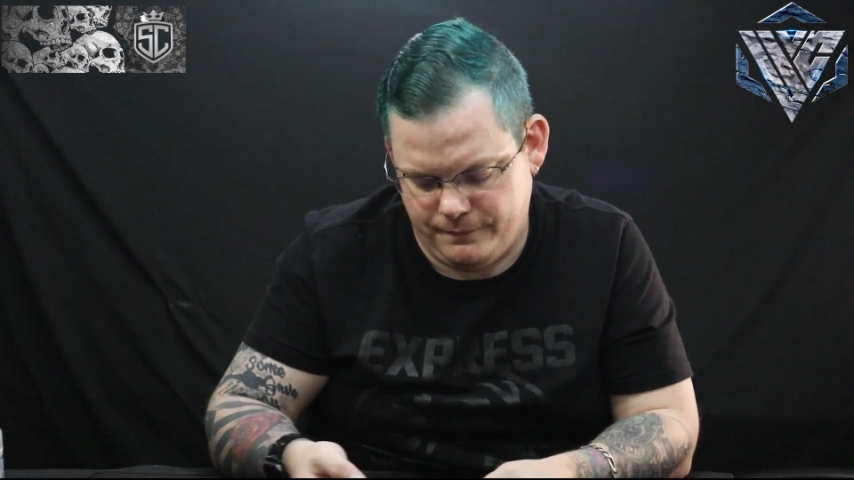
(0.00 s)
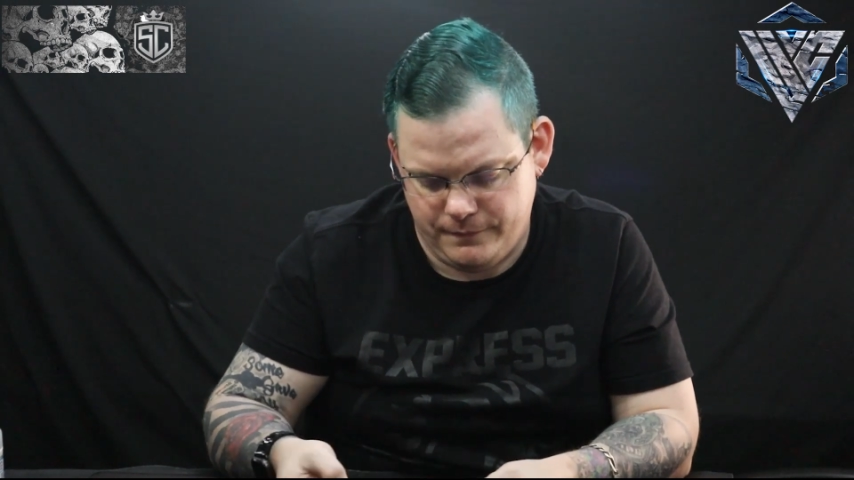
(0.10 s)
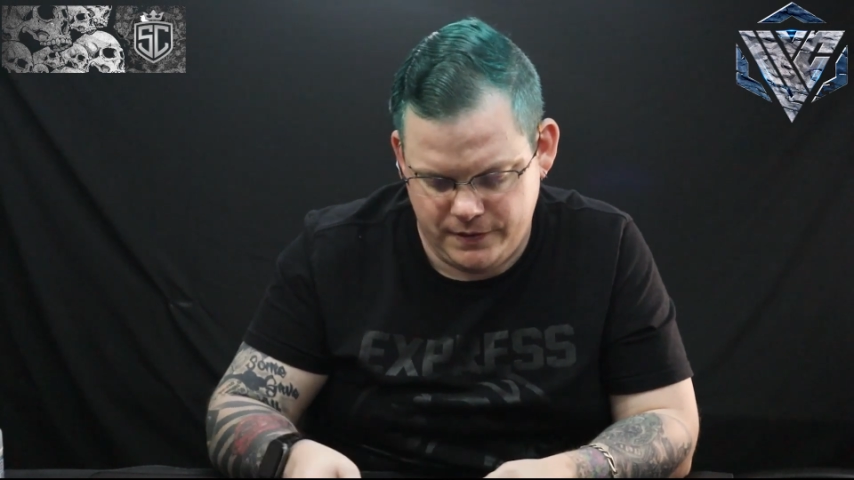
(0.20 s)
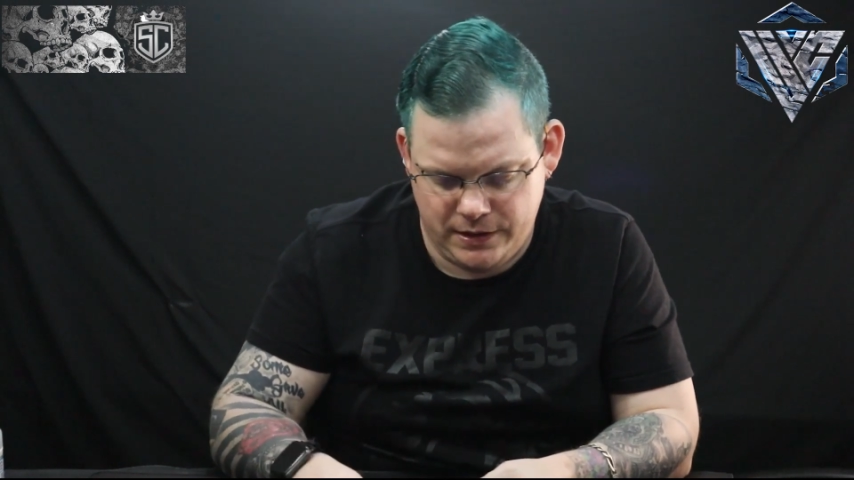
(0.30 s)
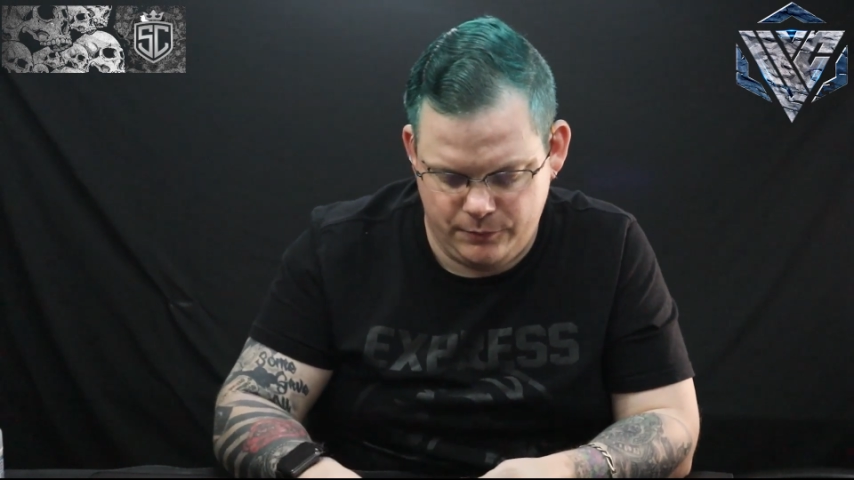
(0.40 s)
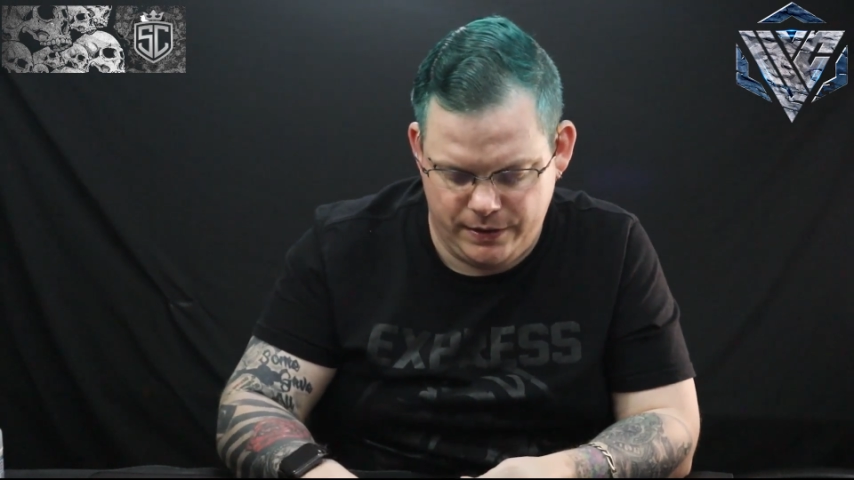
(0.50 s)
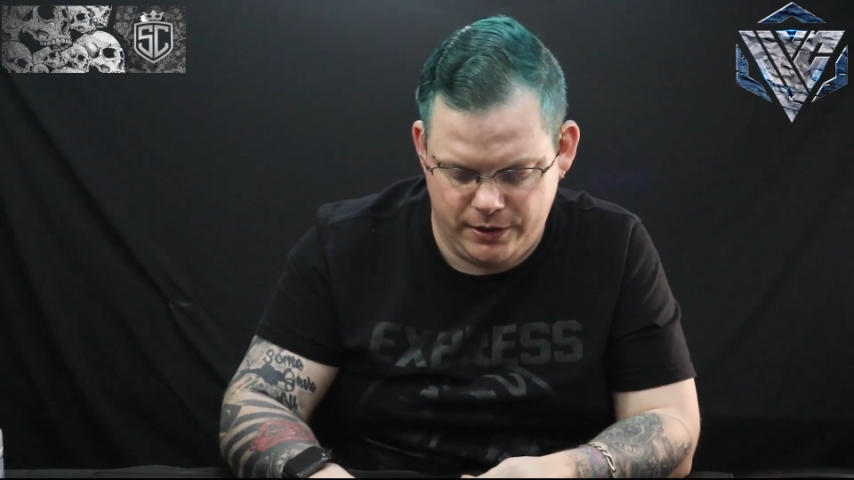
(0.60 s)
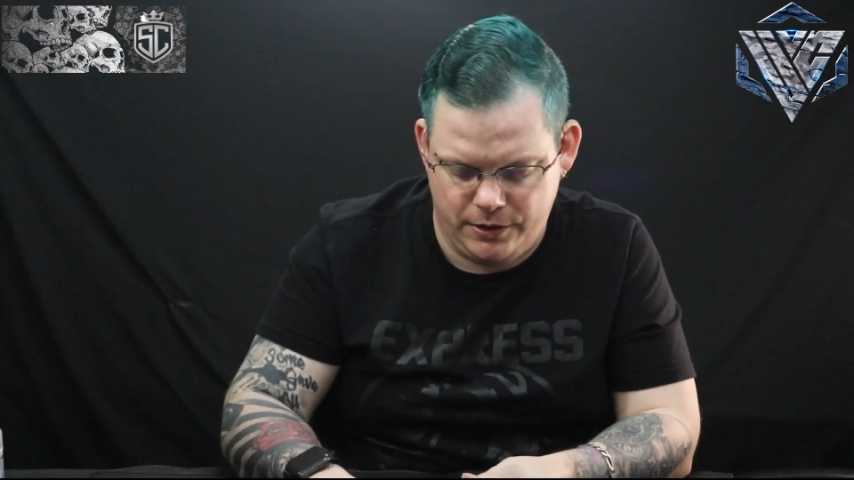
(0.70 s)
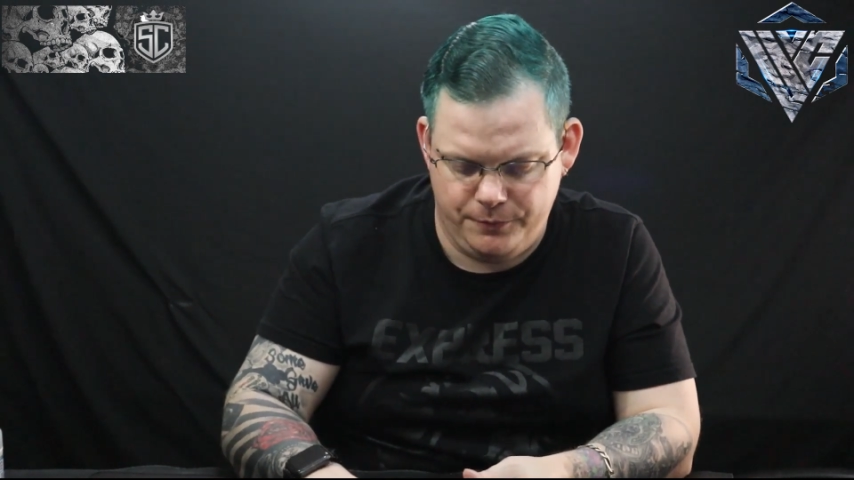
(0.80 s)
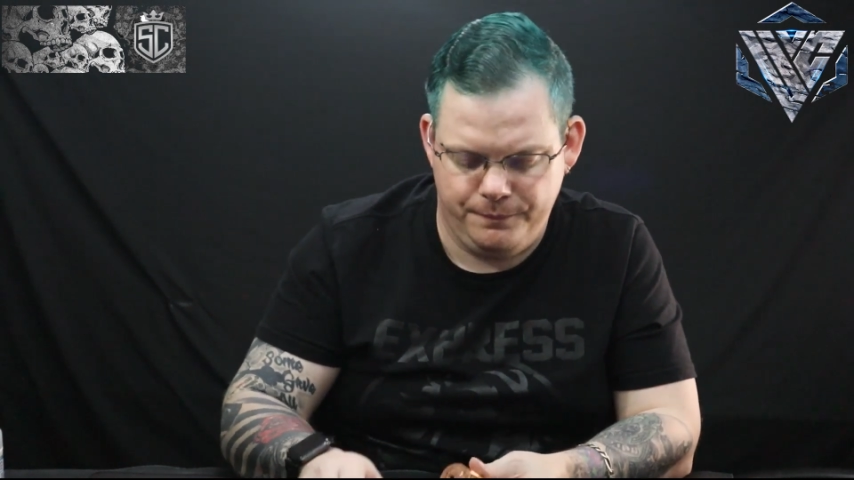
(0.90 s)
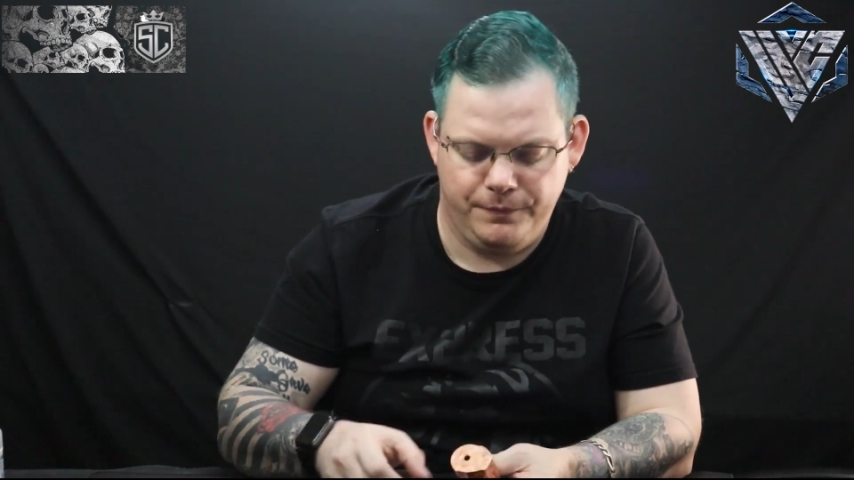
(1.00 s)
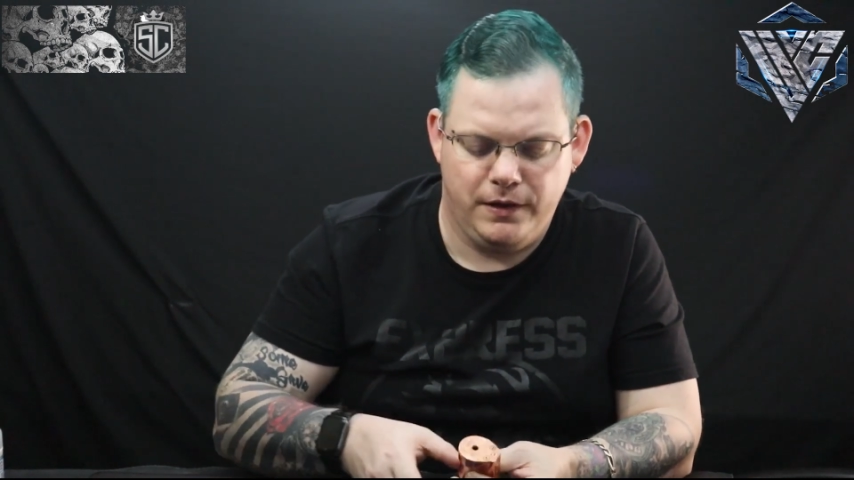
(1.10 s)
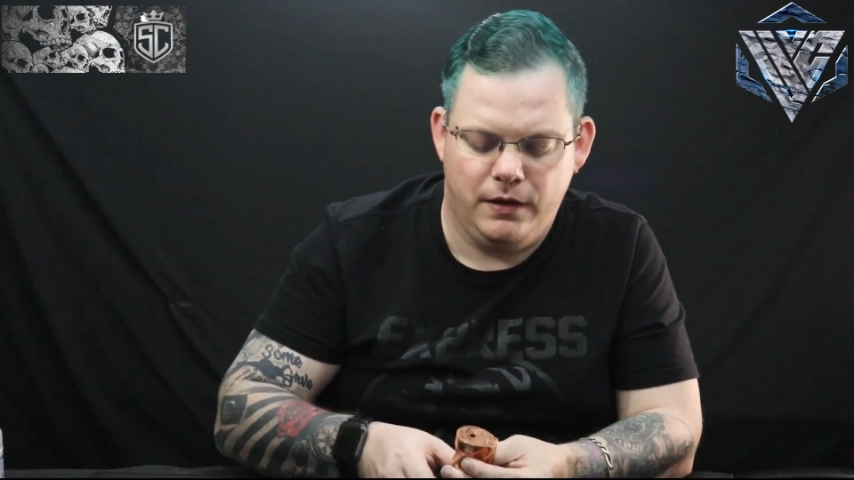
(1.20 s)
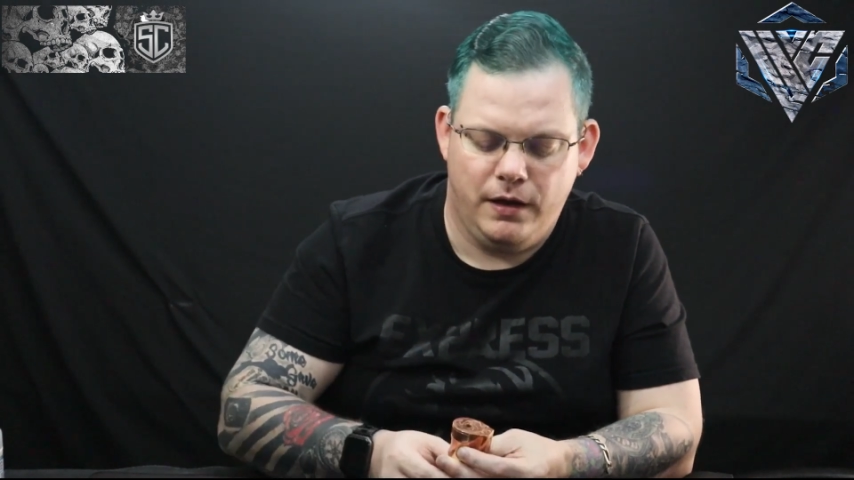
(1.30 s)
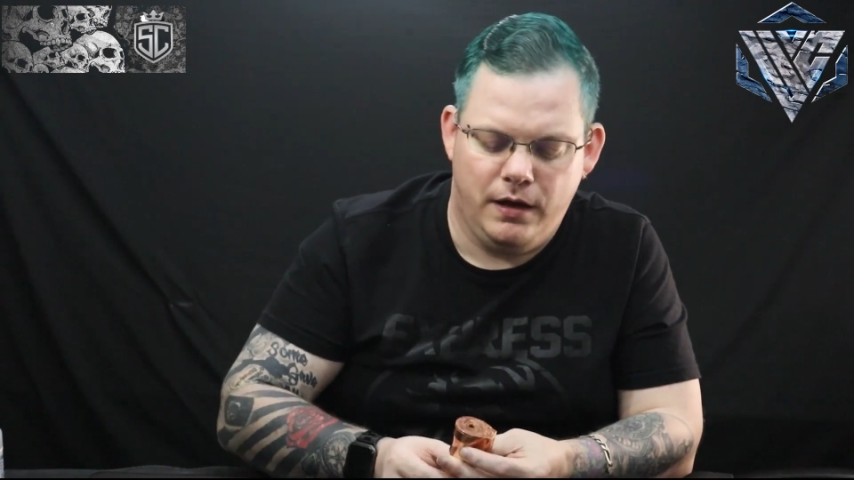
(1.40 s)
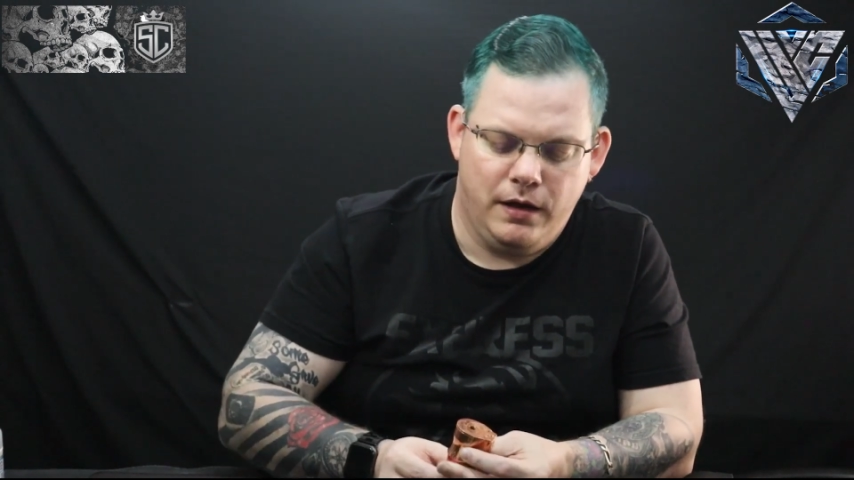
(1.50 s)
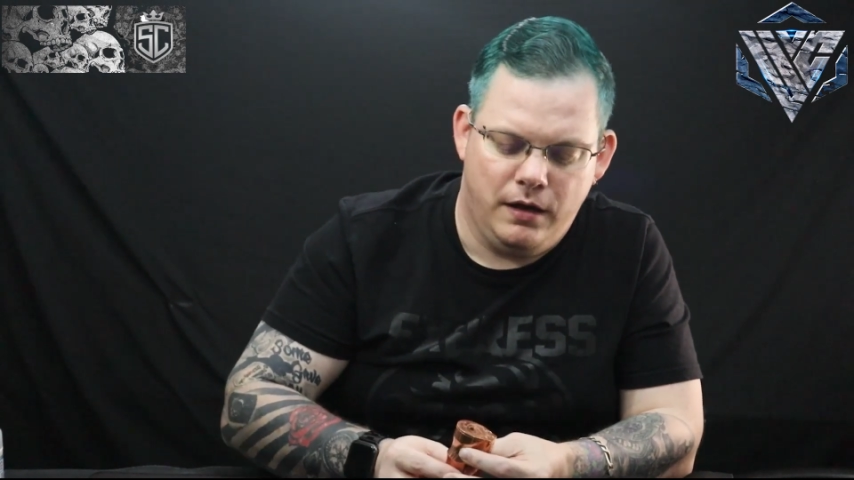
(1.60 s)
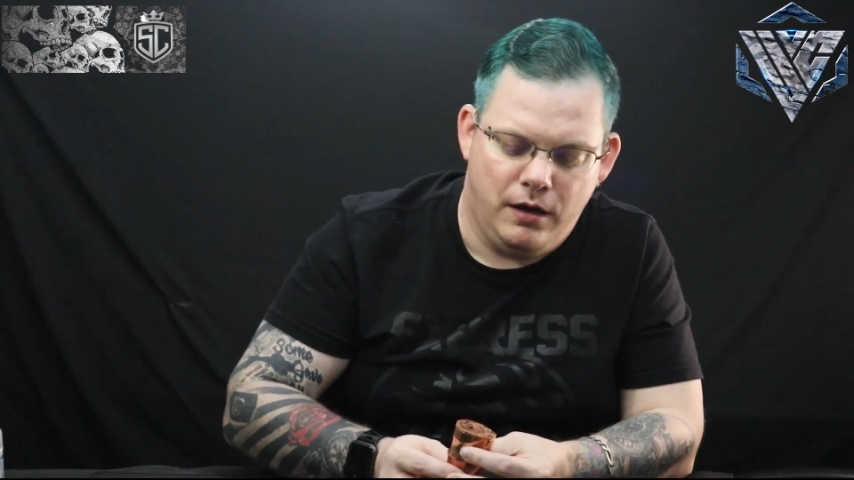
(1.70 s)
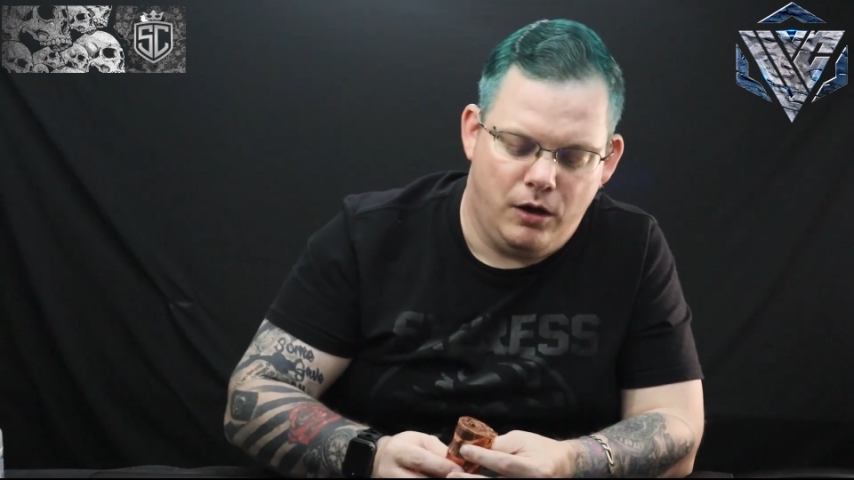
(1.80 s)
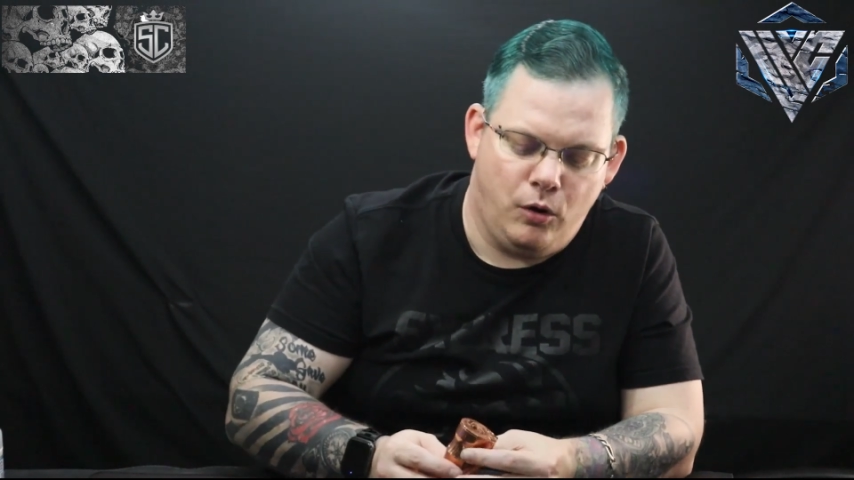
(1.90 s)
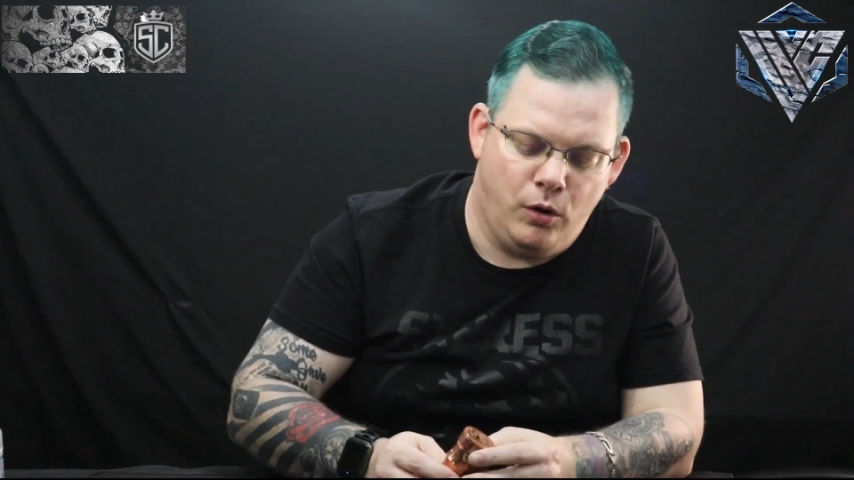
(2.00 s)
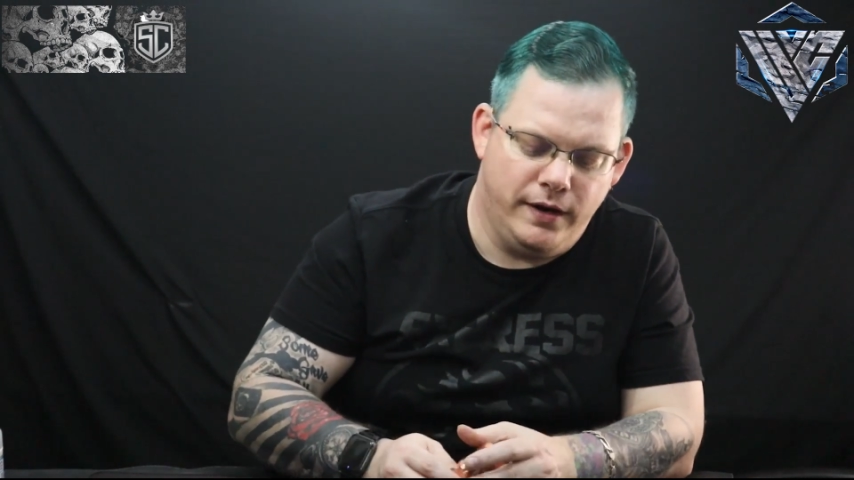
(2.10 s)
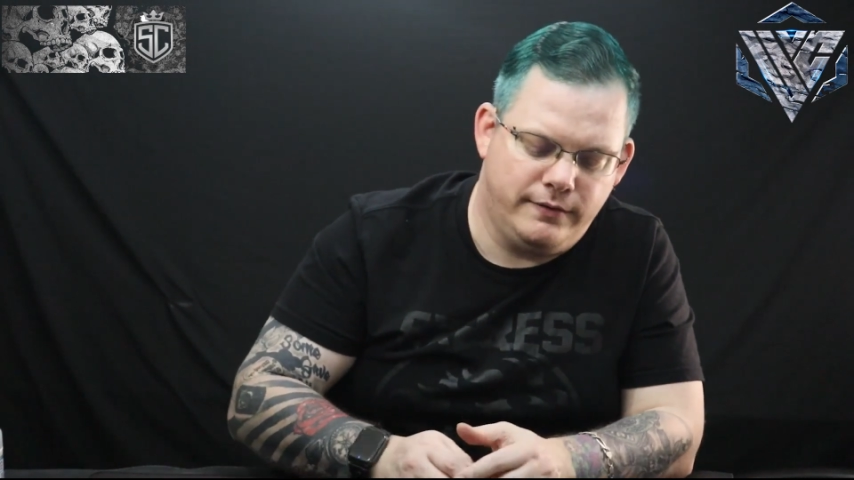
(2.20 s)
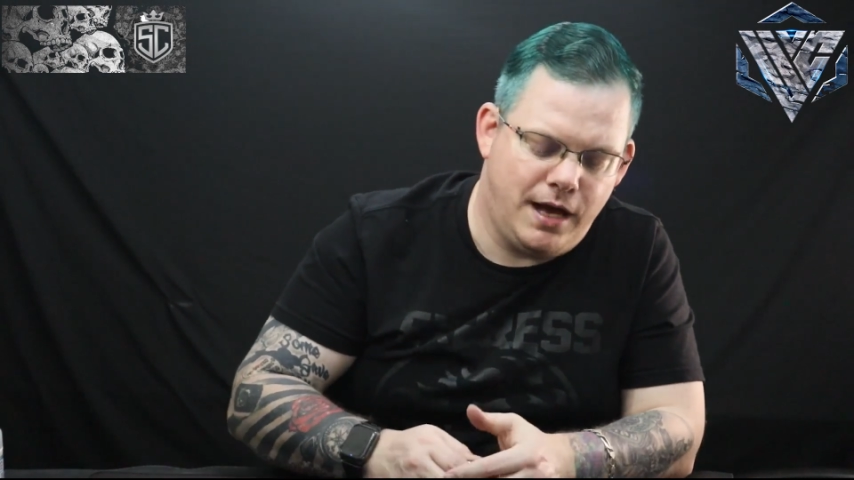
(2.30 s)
There we go. On